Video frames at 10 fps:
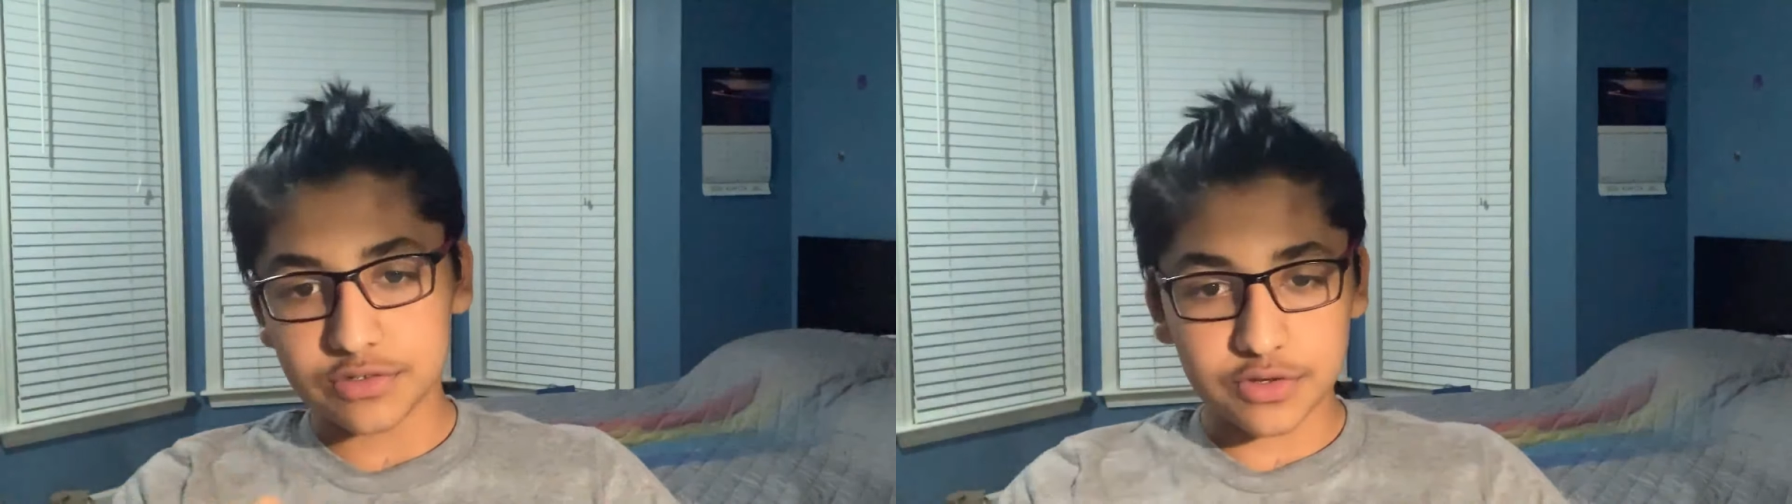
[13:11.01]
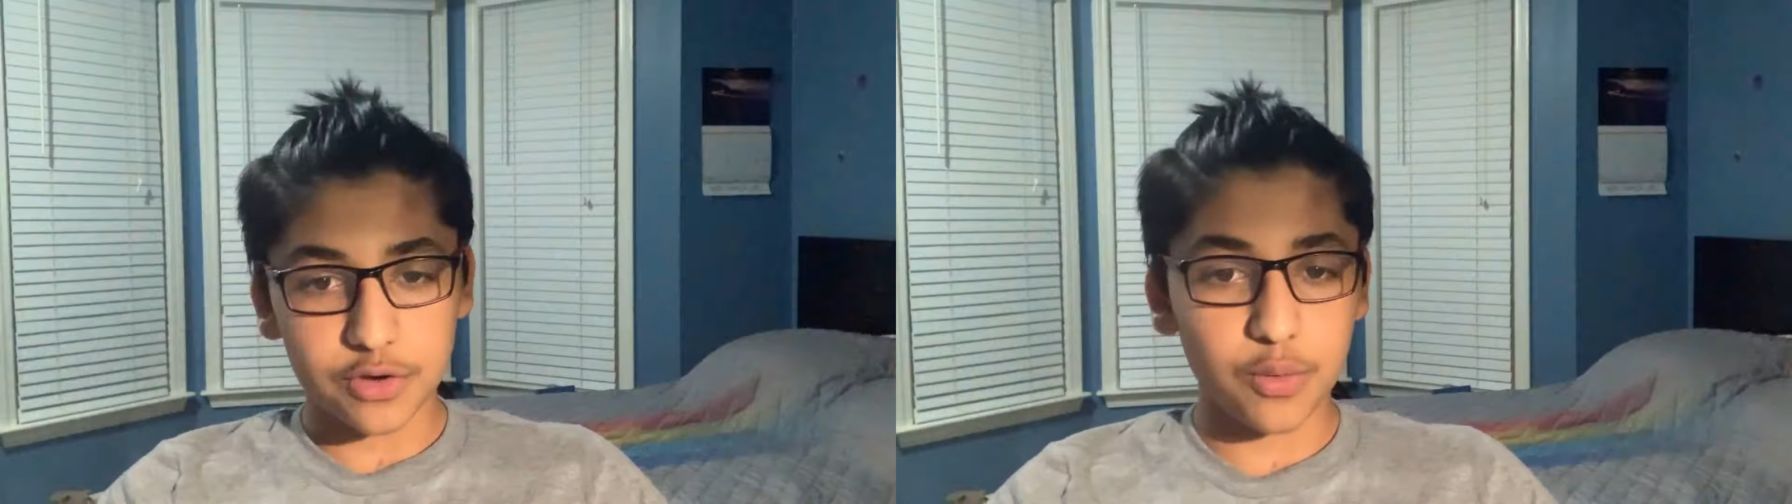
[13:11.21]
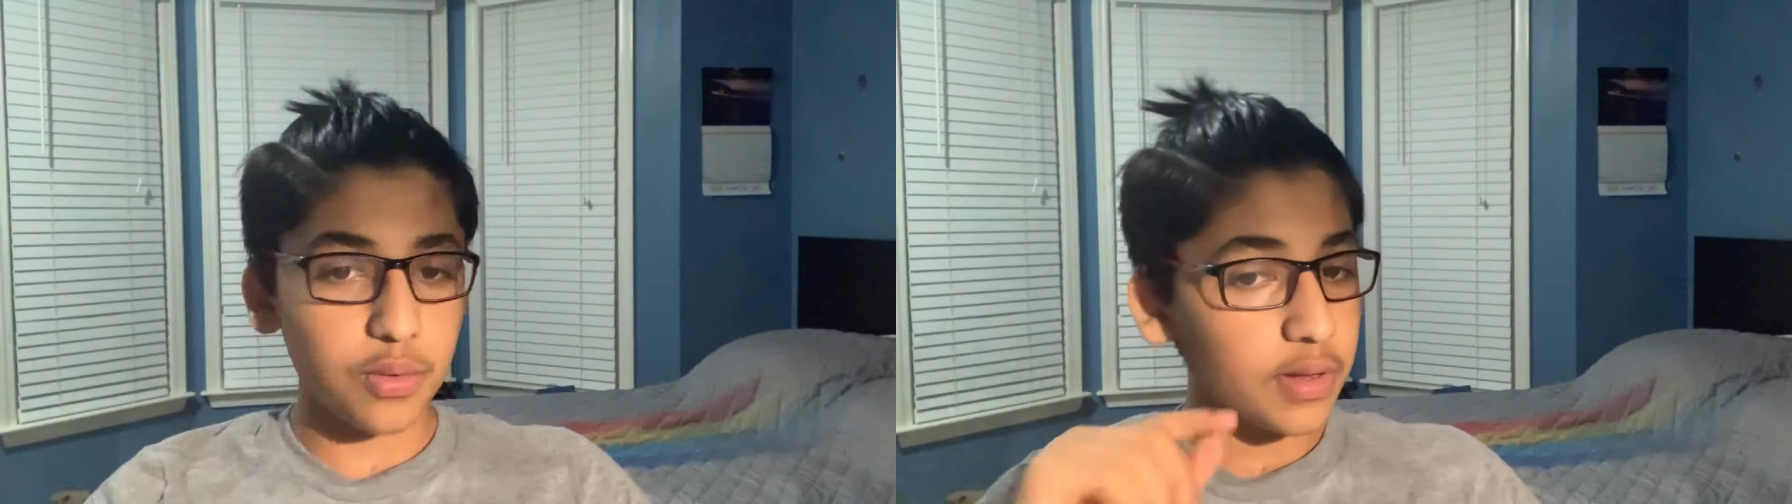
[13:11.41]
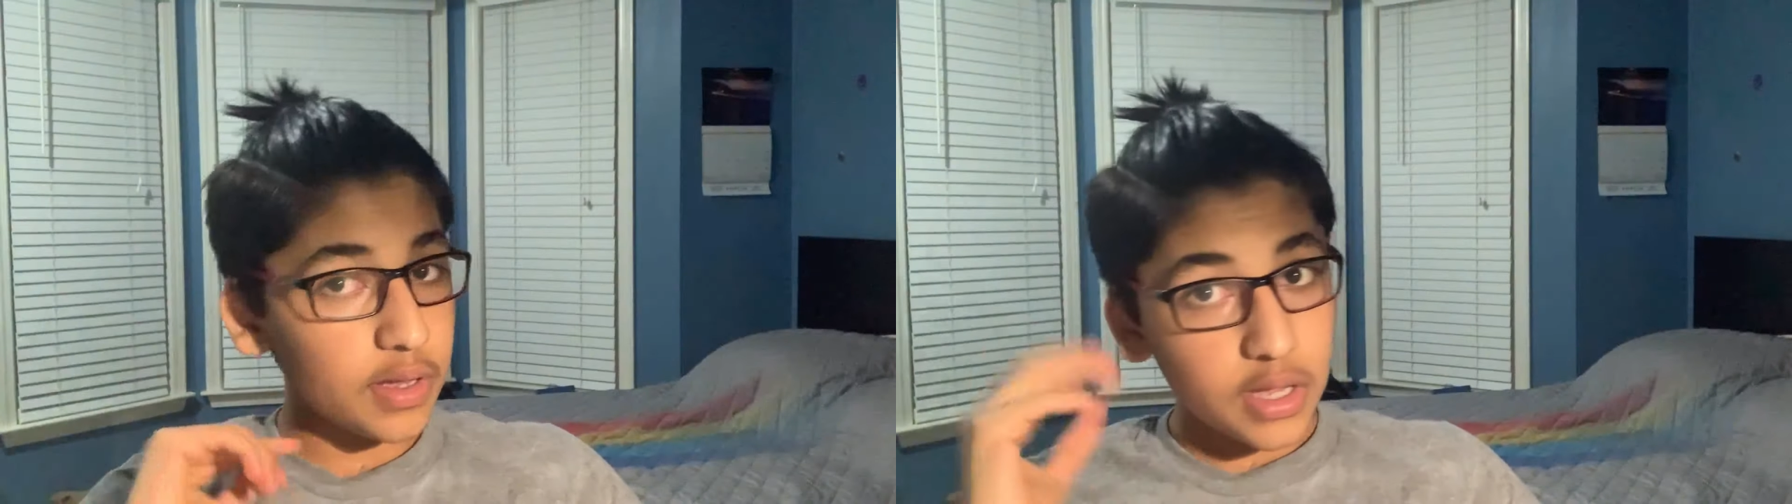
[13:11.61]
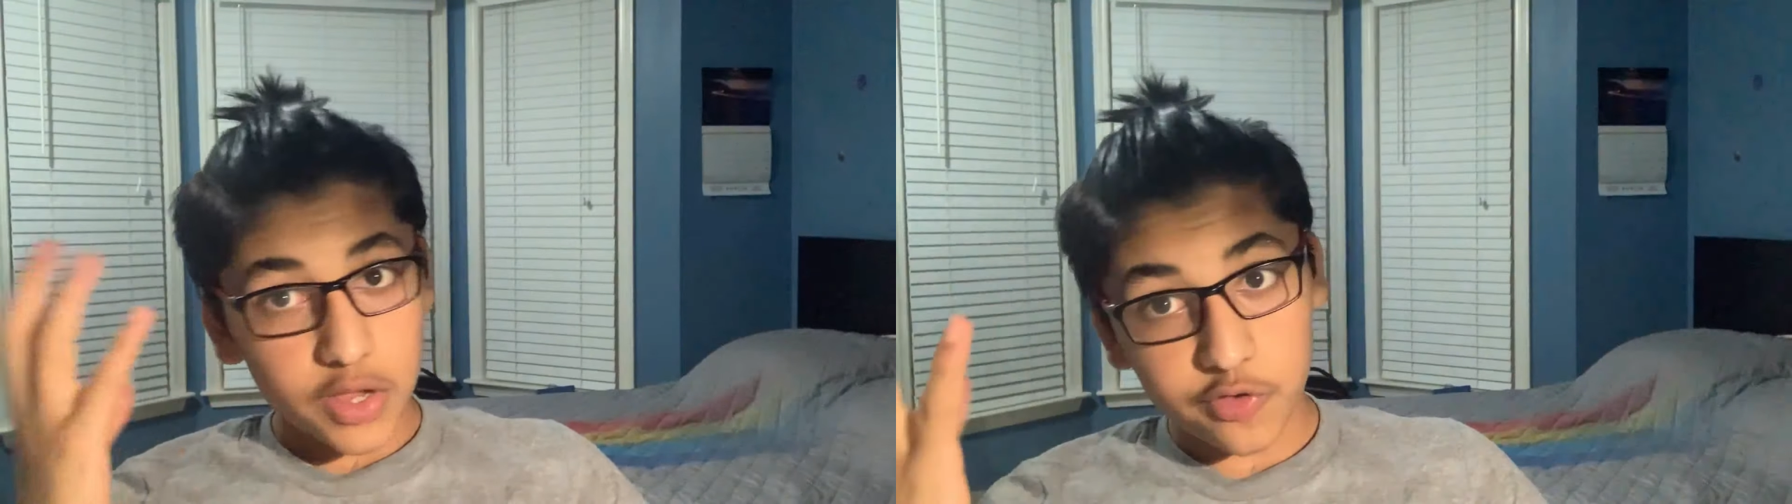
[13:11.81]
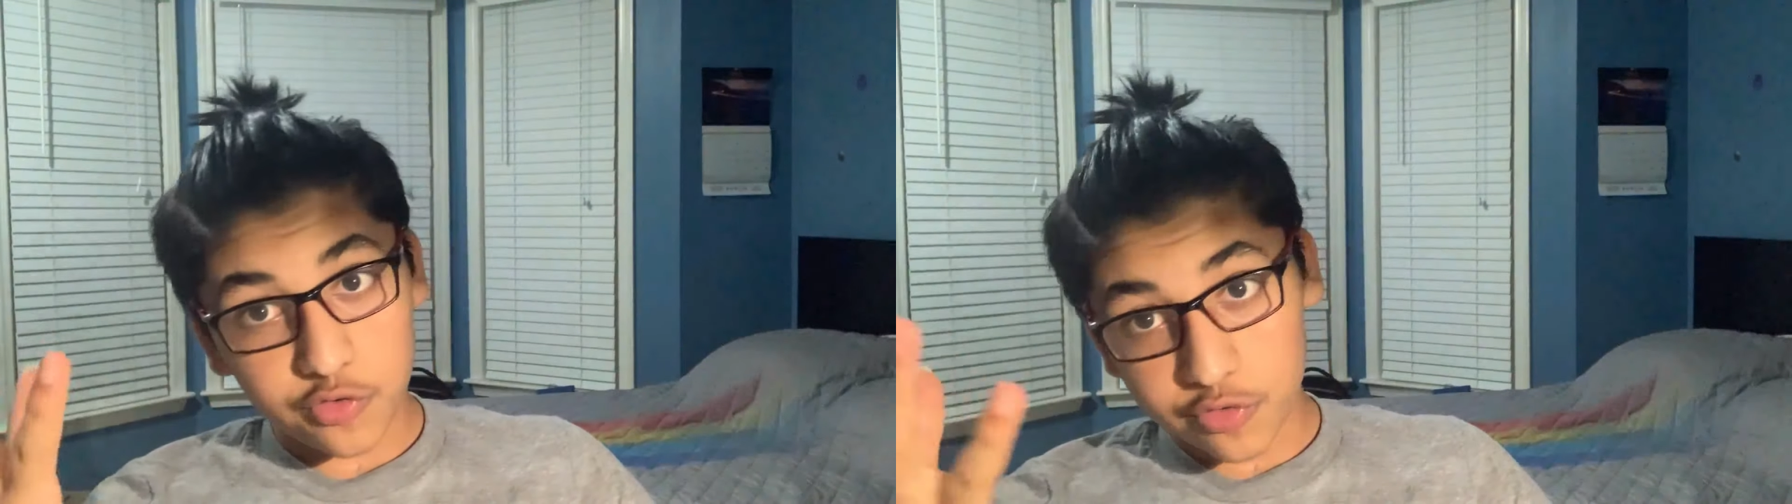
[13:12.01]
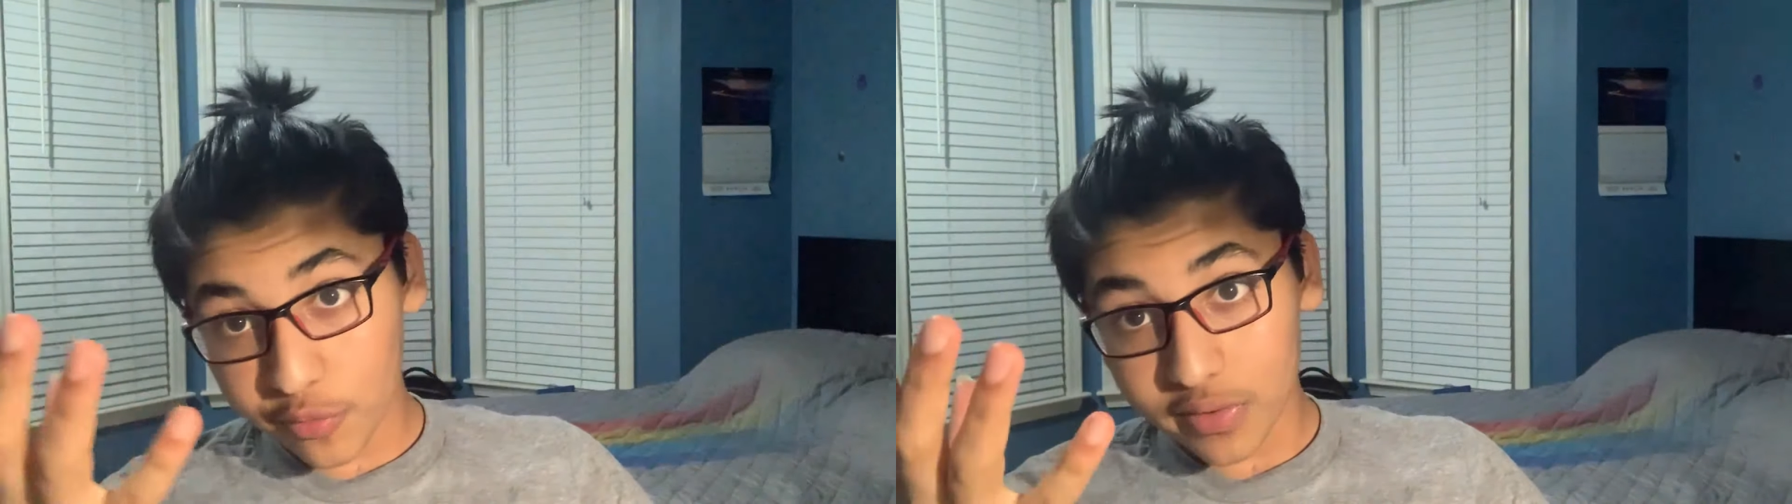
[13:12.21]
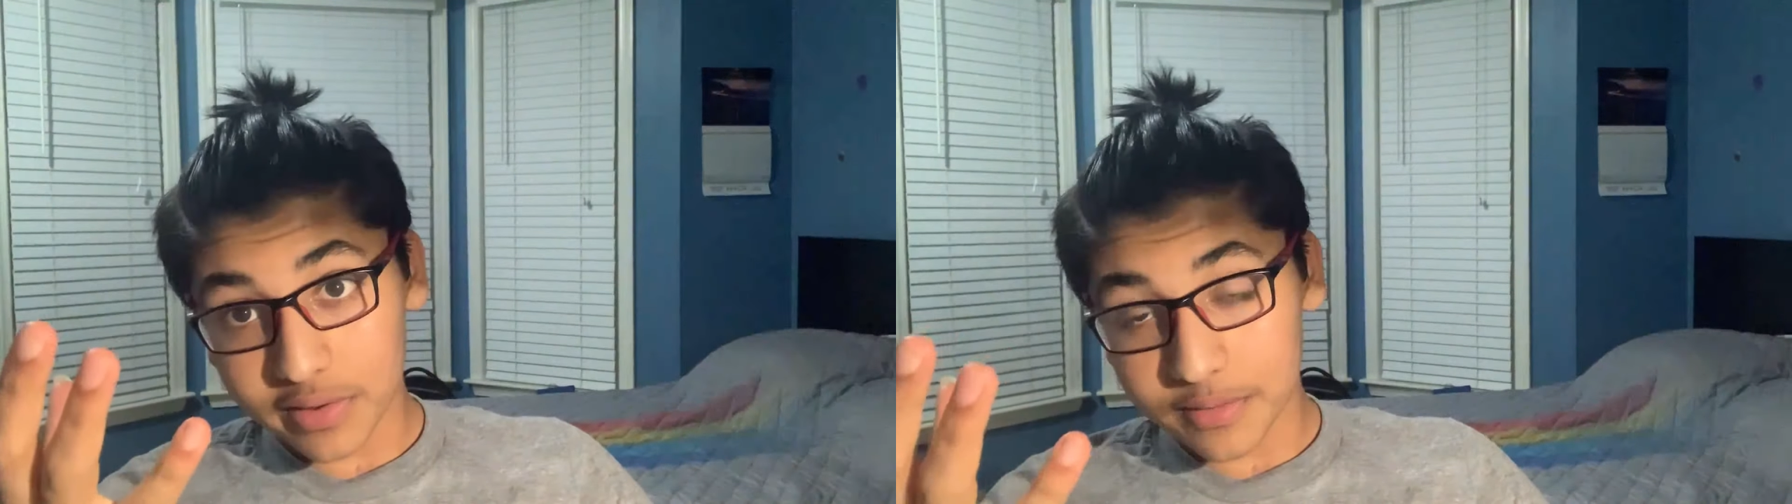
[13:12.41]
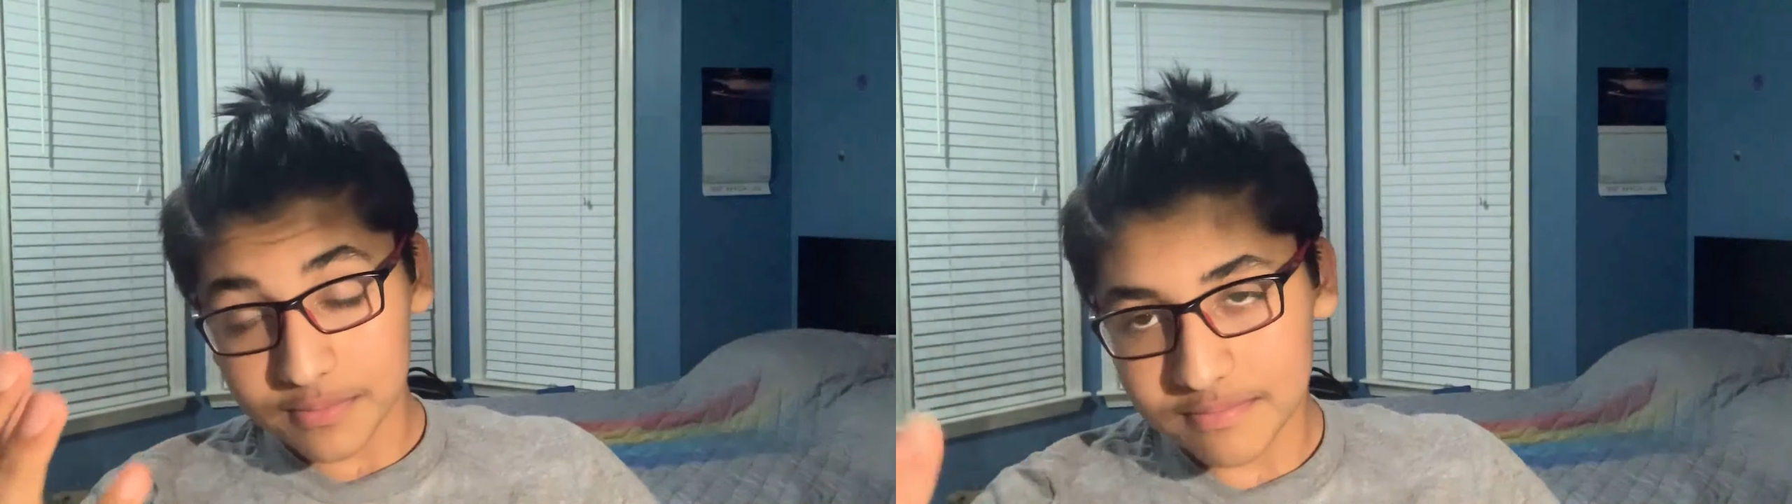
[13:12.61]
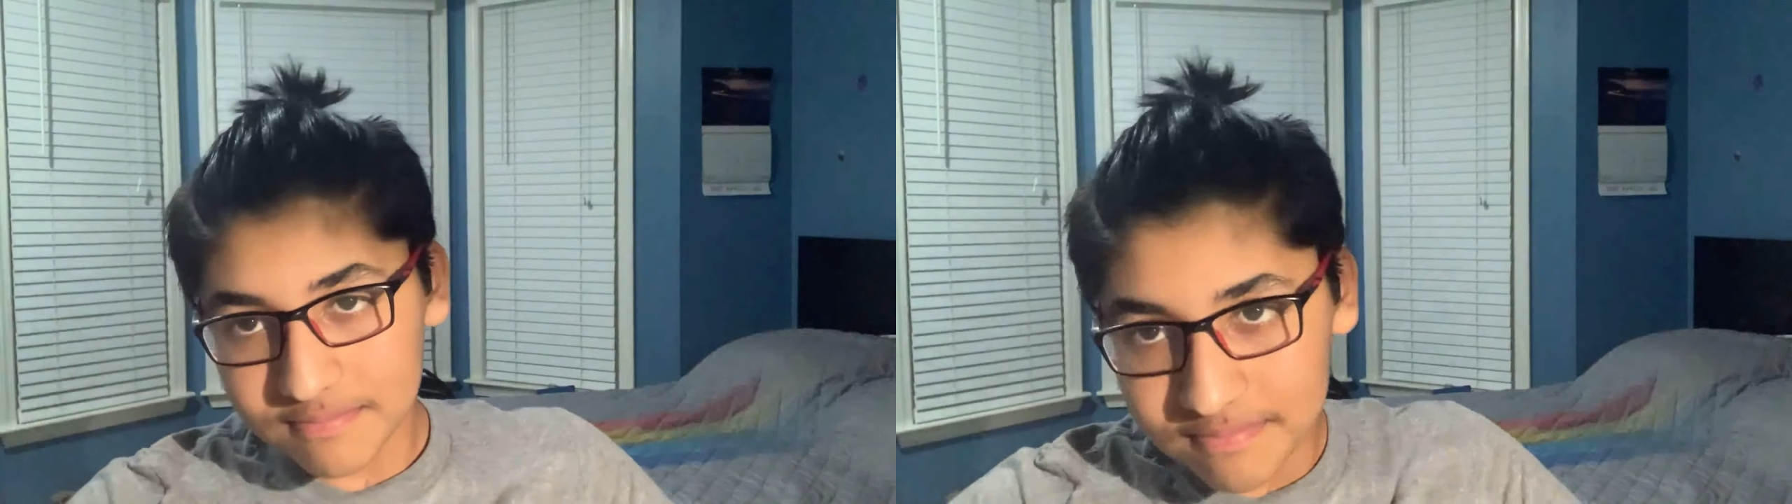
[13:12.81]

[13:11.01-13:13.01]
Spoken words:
So enjoy.